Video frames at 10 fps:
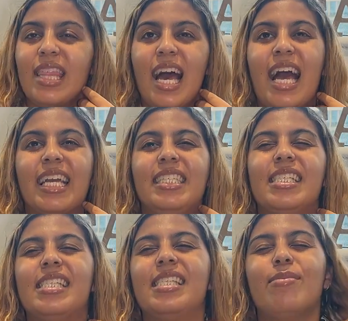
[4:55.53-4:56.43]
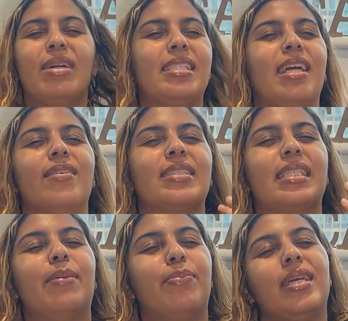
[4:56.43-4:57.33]
I can just see myself
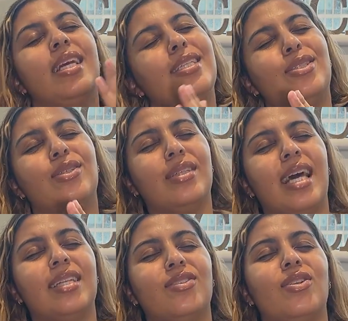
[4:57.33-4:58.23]
slipping into that,